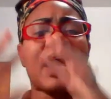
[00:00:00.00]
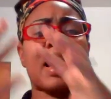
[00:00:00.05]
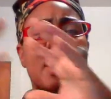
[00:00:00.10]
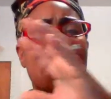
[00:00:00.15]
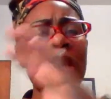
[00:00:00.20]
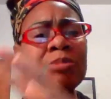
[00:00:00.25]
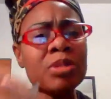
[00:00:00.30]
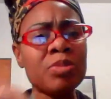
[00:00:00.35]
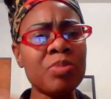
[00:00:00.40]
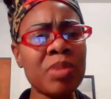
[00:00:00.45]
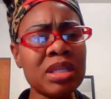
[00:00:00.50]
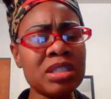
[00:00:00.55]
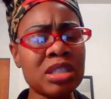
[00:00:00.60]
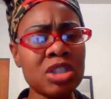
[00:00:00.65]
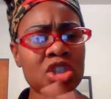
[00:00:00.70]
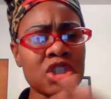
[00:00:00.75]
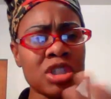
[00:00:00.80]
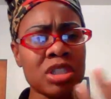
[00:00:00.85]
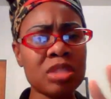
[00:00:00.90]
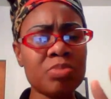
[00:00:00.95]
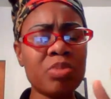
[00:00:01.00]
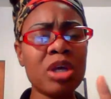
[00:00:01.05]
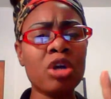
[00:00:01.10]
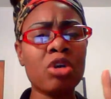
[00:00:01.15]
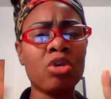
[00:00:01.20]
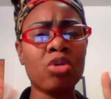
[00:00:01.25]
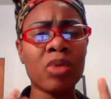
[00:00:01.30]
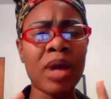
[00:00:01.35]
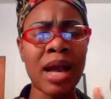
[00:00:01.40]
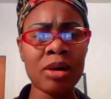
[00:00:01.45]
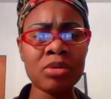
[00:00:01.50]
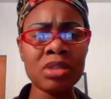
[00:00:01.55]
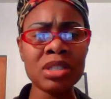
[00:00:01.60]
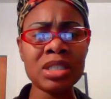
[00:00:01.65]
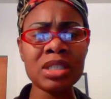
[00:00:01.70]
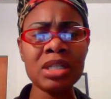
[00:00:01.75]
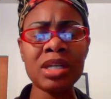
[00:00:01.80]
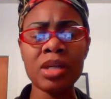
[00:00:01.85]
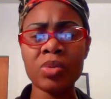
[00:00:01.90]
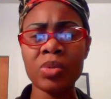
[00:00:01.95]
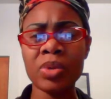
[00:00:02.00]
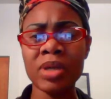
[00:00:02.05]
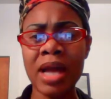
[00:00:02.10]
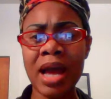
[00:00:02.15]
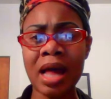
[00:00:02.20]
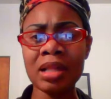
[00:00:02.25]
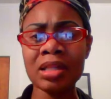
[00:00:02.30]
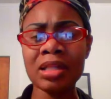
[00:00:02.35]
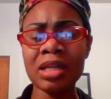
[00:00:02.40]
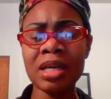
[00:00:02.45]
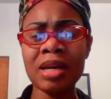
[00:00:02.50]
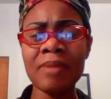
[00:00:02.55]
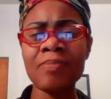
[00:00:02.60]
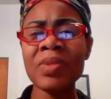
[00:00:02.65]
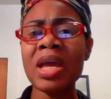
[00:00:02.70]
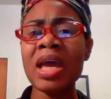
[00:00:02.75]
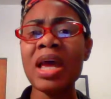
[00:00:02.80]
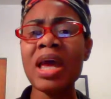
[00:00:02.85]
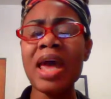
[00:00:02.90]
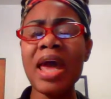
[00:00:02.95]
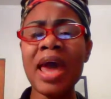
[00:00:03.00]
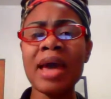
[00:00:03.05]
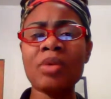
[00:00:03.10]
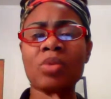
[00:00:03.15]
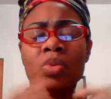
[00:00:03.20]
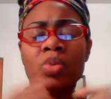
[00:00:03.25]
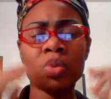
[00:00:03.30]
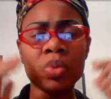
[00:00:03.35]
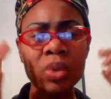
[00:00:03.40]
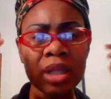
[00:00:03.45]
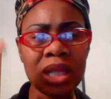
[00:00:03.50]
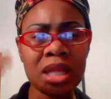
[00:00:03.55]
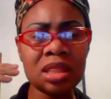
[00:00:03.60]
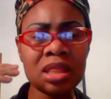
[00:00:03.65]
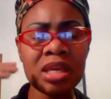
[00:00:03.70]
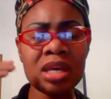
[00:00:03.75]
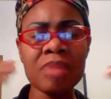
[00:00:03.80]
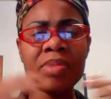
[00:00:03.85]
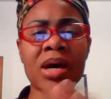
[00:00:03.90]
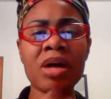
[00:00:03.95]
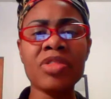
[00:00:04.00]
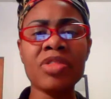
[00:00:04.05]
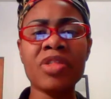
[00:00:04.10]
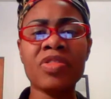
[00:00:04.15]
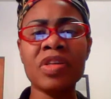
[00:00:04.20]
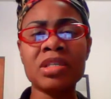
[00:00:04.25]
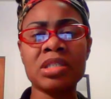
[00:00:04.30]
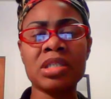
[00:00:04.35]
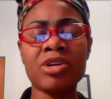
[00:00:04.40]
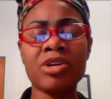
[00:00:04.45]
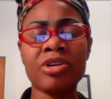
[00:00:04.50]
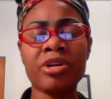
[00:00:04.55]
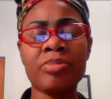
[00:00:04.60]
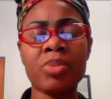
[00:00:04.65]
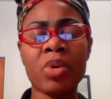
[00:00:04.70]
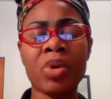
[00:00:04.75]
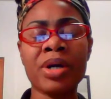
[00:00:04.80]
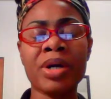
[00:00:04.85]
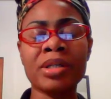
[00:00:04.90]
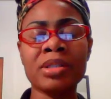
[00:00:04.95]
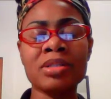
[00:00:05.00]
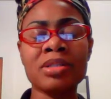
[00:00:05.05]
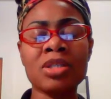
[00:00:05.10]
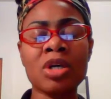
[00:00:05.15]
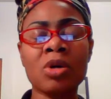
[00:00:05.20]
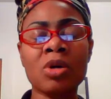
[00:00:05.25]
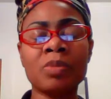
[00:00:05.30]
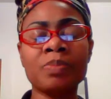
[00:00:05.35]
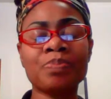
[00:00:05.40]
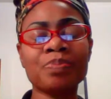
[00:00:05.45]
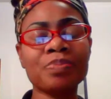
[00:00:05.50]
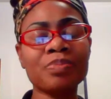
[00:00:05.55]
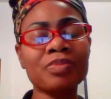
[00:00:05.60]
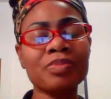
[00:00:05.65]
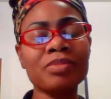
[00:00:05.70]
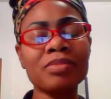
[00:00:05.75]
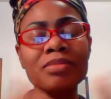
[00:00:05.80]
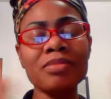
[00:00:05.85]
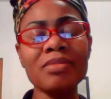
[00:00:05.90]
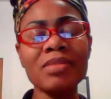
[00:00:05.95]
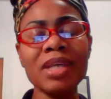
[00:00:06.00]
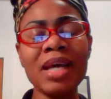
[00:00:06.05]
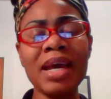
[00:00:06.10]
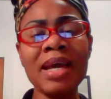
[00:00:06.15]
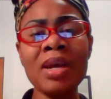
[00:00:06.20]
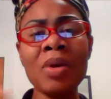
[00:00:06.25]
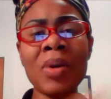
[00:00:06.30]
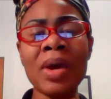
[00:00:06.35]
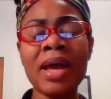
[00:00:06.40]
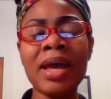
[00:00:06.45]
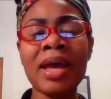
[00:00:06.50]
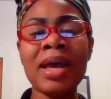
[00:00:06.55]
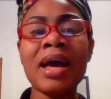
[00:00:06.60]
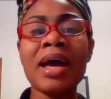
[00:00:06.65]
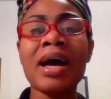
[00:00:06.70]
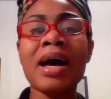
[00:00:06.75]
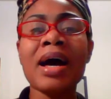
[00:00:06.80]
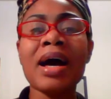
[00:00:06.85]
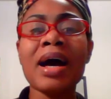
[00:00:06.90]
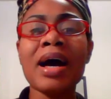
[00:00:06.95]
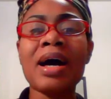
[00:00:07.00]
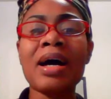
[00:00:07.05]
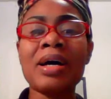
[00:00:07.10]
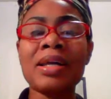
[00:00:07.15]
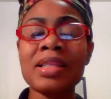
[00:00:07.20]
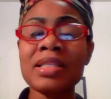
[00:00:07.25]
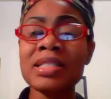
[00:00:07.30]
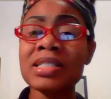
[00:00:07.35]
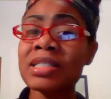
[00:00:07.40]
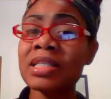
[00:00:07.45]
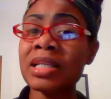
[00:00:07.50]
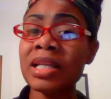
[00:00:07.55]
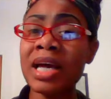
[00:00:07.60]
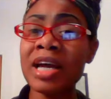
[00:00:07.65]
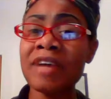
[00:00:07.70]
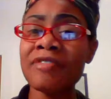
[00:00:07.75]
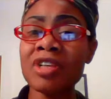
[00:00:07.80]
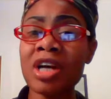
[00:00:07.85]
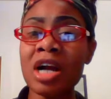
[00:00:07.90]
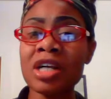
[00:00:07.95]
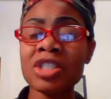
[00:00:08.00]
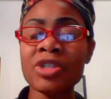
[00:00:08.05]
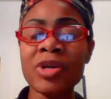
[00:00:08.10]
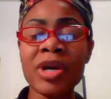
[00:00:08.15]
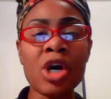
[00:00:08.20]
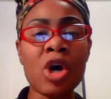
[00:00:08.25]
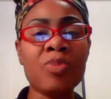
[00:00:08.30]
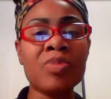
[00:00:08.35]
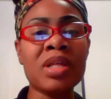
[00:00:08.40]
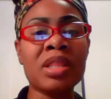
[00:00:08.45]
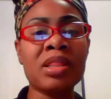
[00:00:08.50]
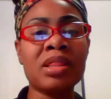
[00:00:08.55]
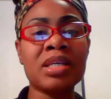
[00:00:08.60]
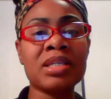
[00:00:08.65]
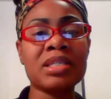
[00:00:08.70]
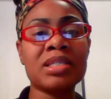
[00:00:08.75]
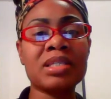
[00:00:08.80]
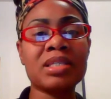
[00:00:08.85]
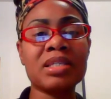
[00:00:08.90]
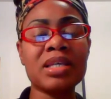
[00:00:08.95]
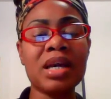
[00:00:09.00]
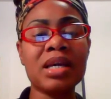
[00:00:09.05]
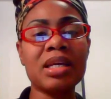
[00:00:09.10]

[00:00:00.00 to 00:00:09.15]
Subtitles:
It helps me to just be grounded in reality and really think about the things that are important. So anyway, this is the Life Doctor. I hope that this